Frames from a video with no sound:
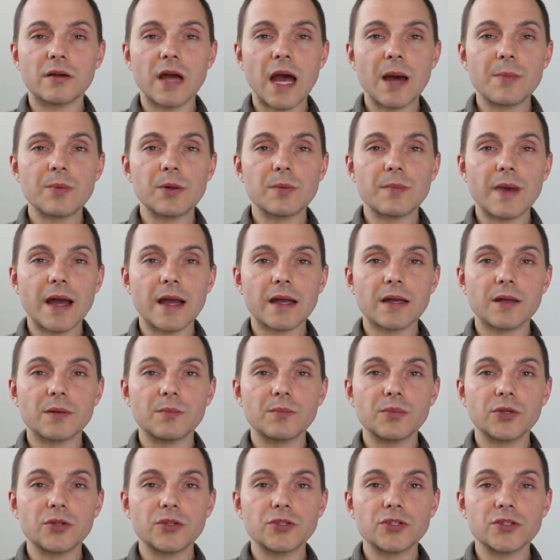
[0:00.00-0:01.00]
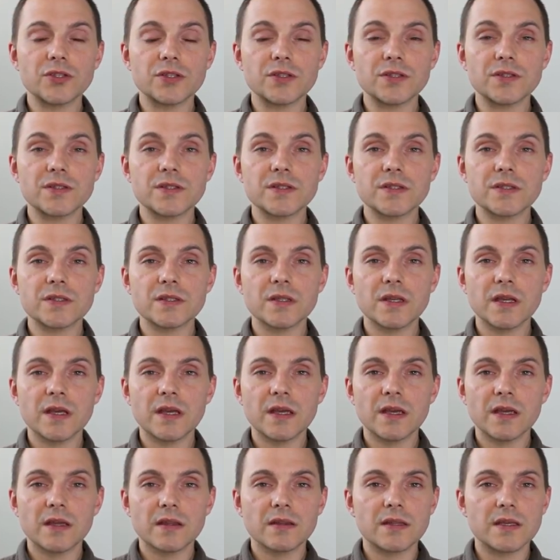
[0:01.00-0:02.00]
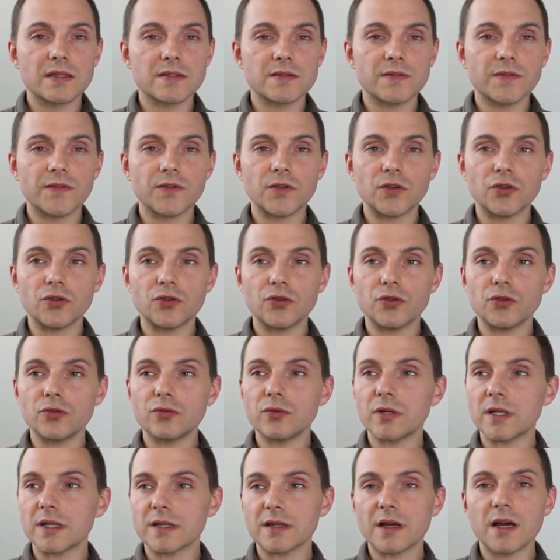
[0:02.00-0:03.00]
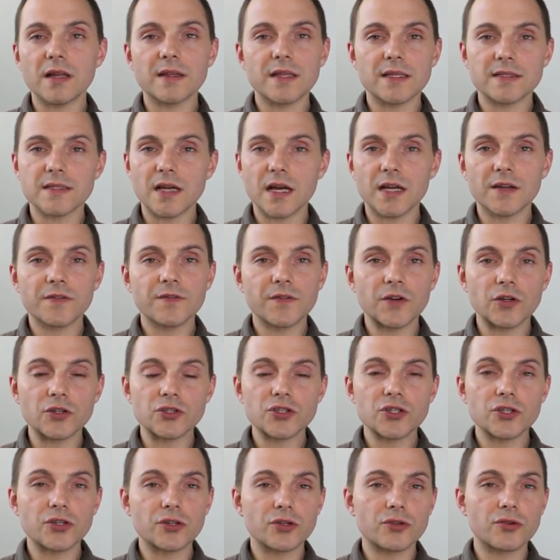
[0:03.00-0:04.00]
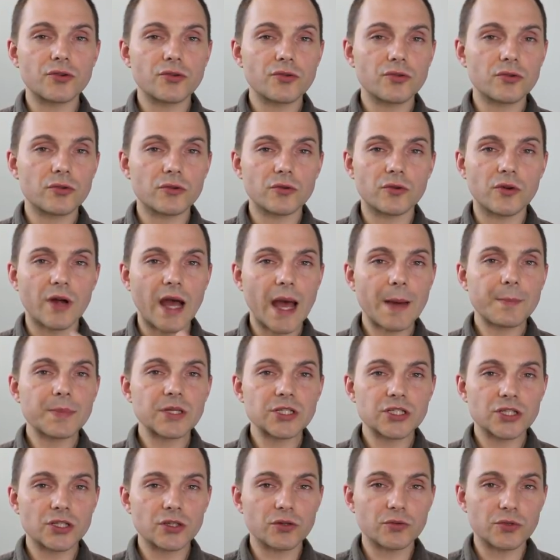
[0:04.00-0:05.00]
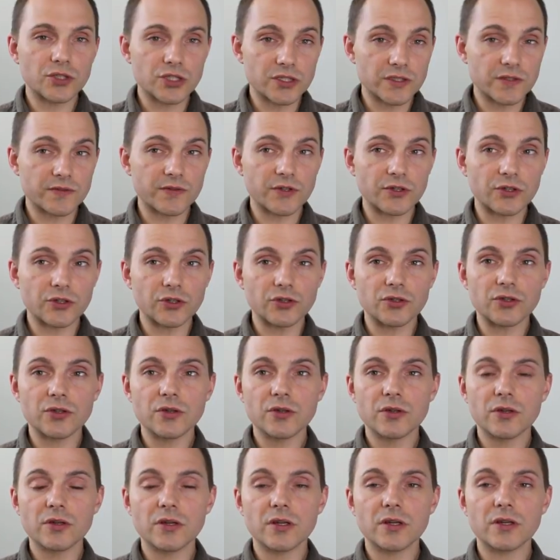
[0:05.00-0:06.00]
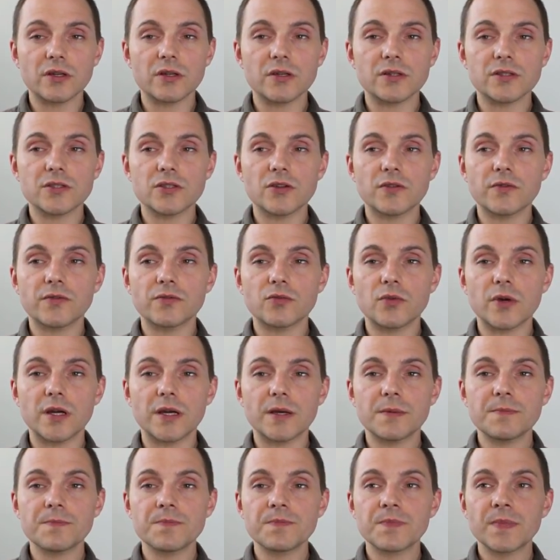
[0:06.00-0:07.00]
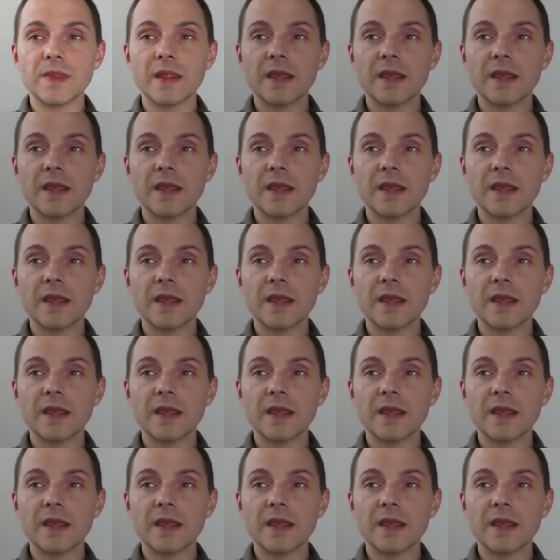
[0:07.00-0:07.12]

Apple Mac computers. There's a few, like there's iPhoto or Aperture, which is a very good software.